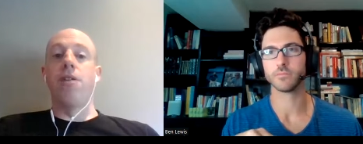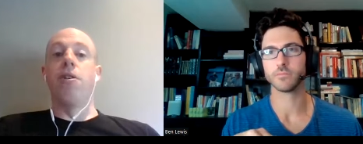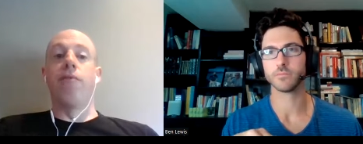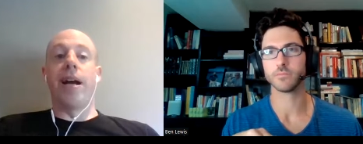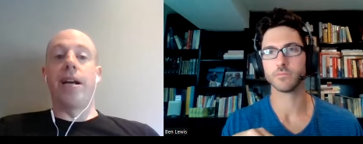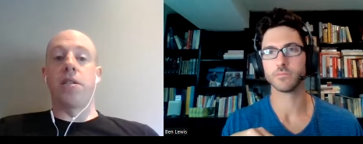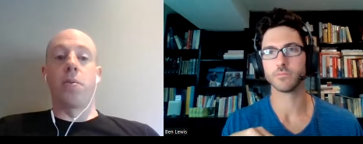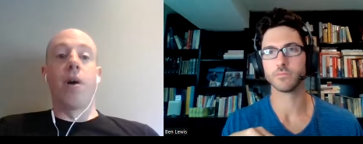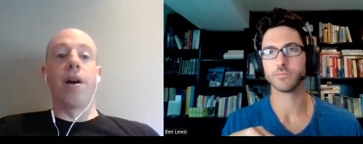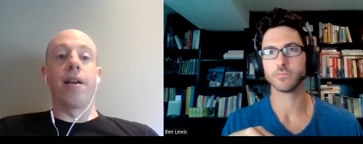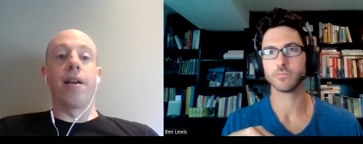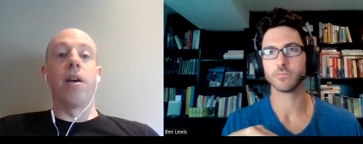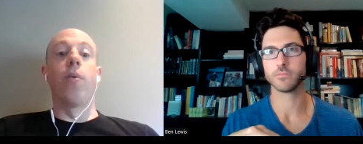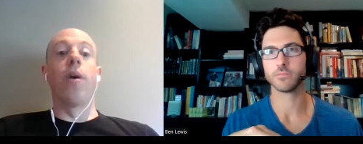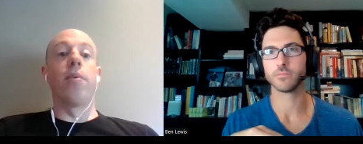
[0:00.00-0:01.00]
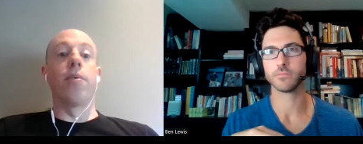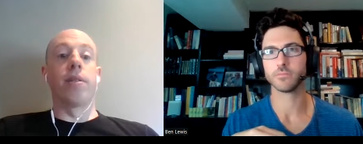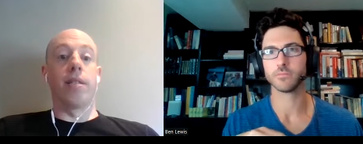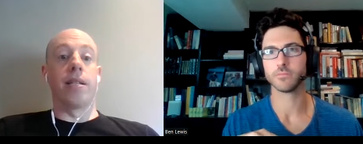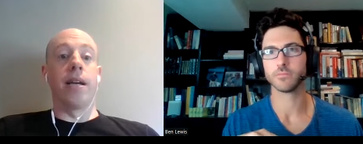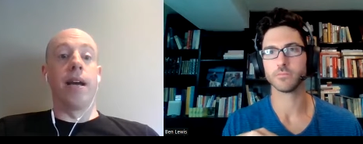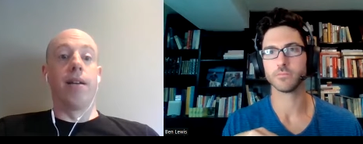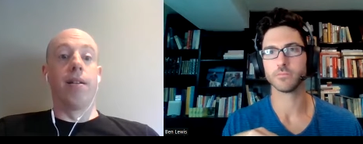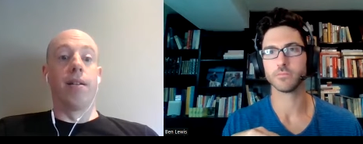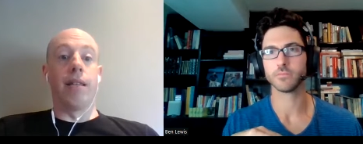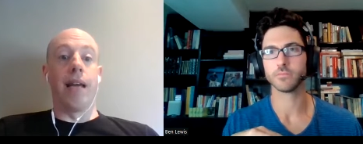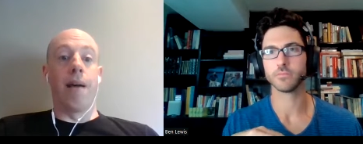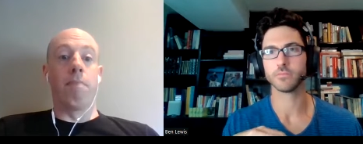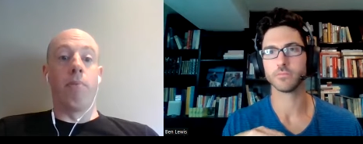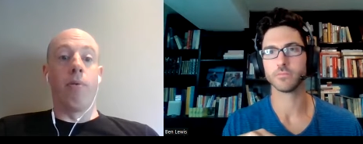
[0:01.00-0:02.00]
Speaker 1: Novak's walking away with the title at
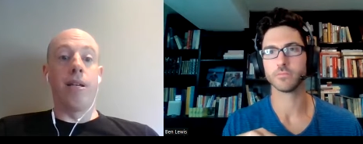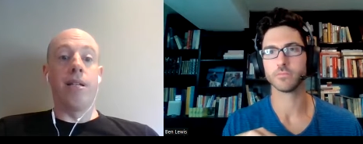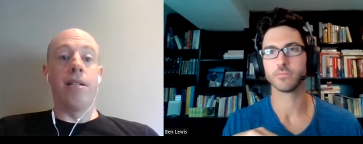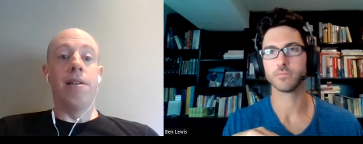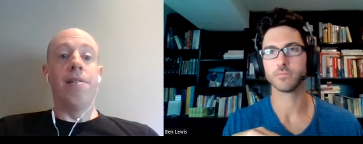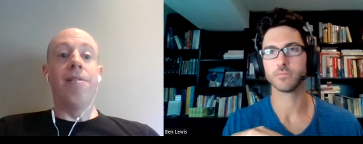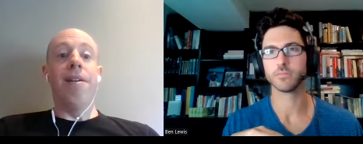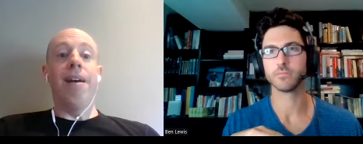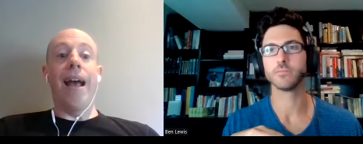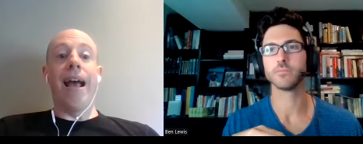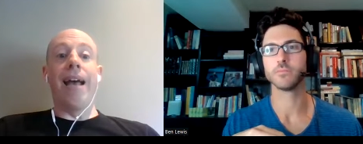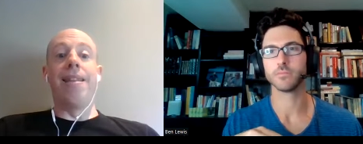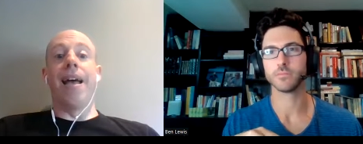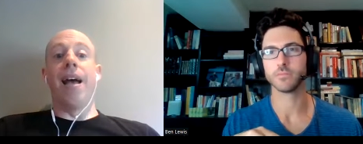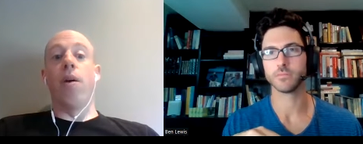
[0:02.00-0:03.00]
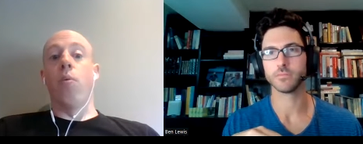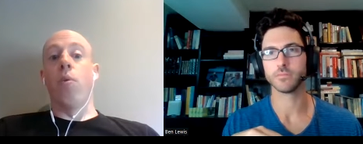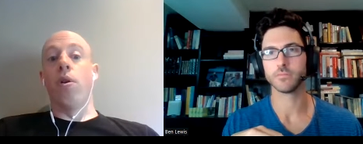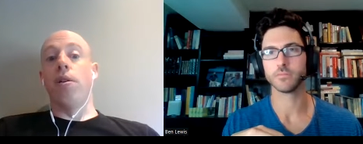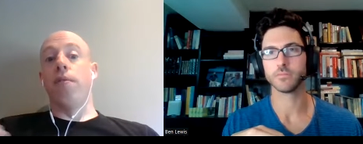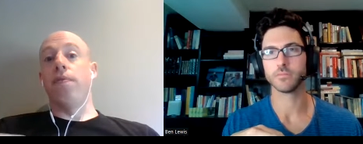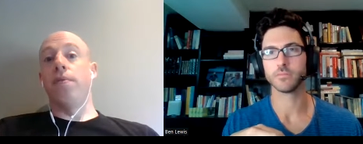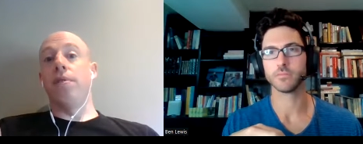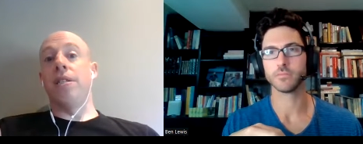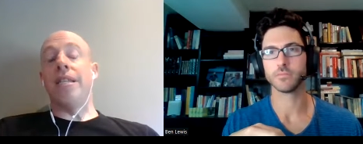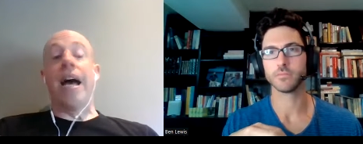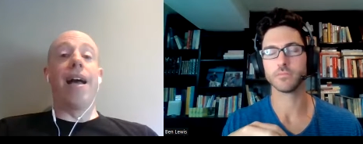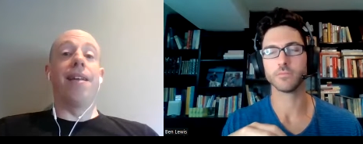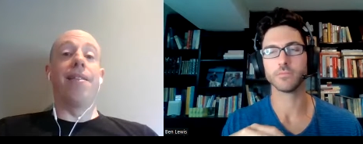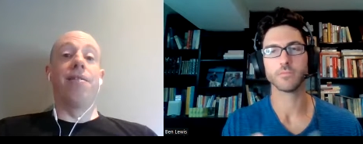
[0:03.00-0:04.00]
that point, and that would have
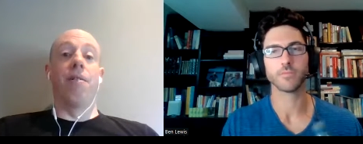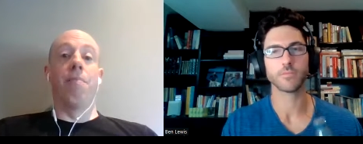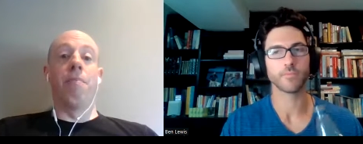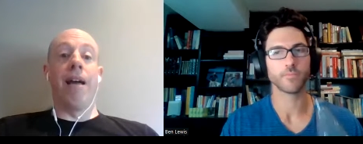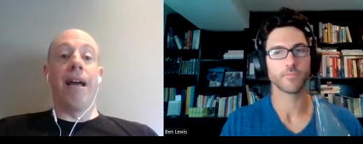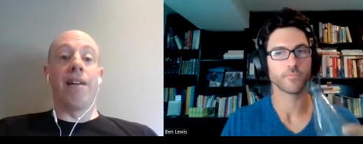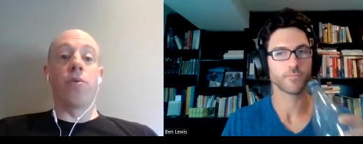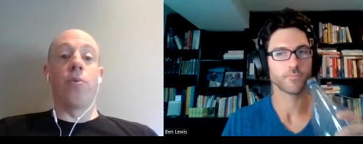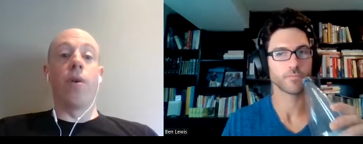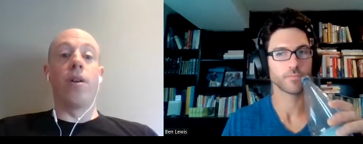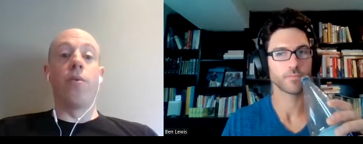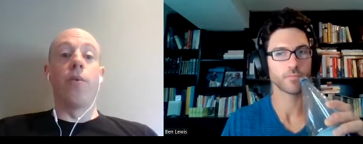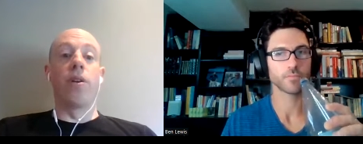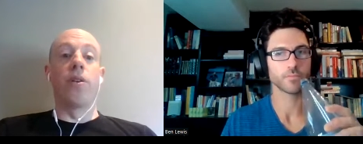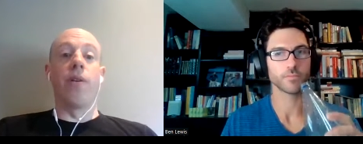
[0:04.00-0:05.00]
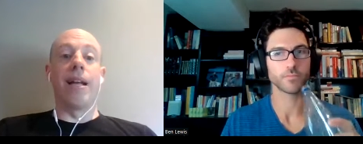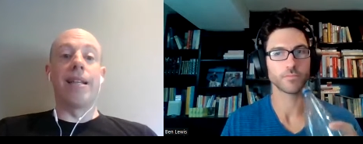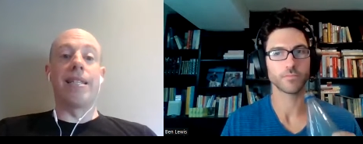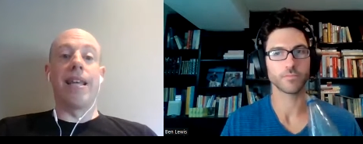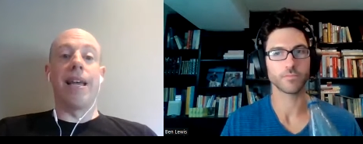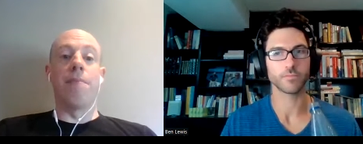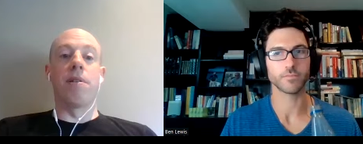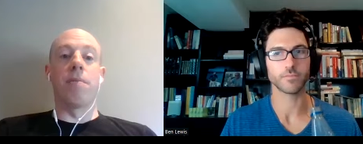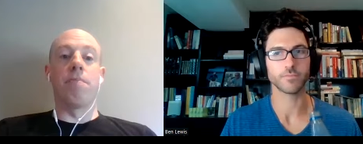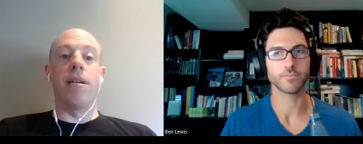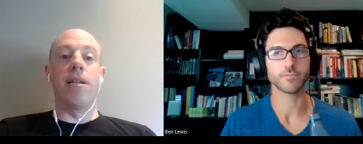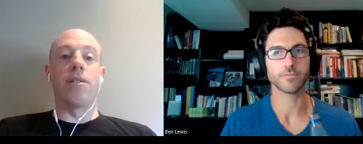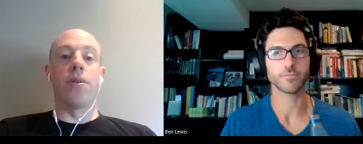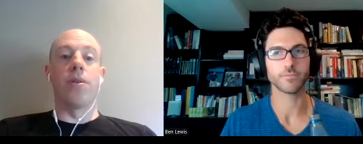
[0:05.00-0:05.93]
tied them at 21 Grand Slams apiece.